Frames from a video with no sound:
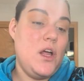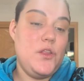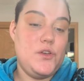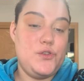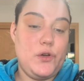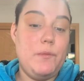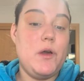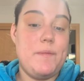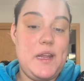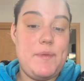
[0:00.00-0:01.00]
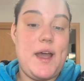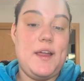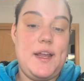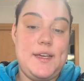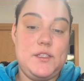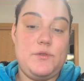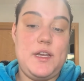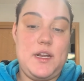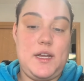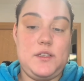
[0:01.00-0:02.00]
The Storybook Mini Palette has
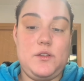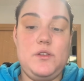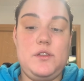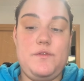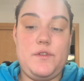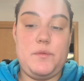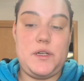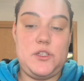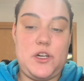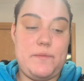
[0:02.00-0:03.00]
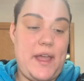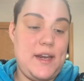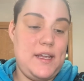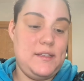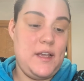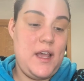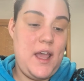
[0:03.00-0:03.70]
created exclusive for Boxycharm and is